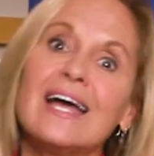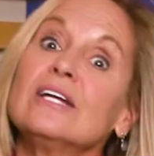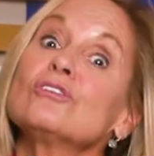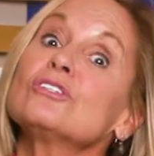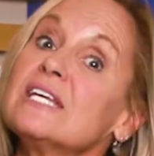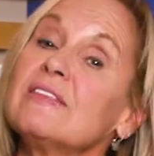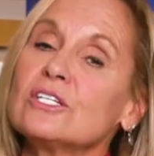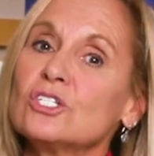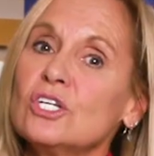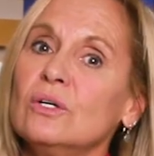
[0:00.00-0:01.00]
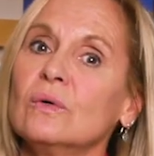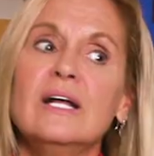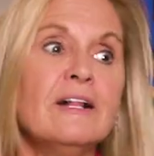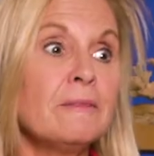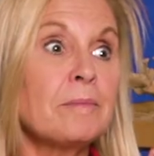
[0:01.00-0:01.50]
I understand that too,
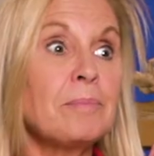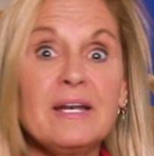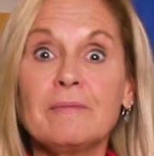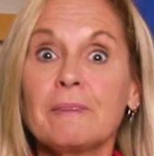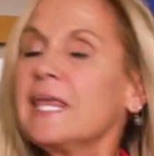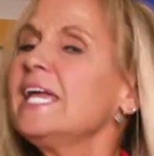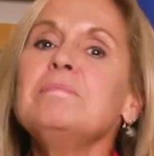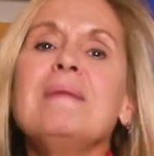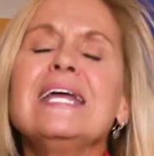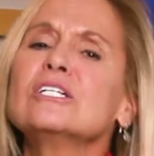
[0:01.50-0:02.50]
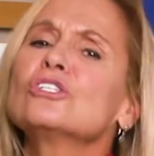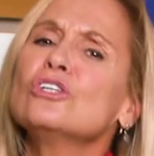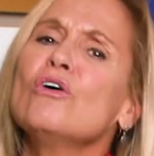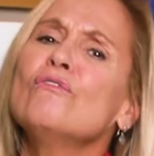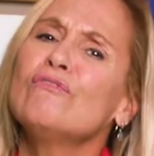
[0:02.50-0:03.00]
but he'd made it
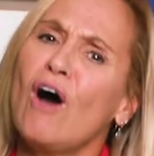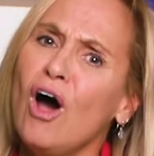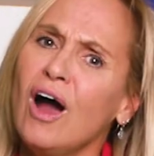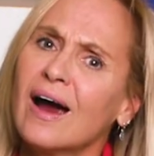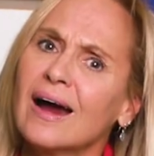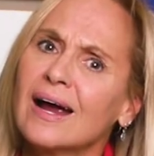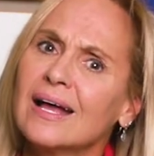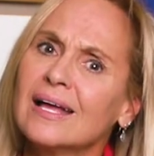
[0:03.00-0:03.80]
so far.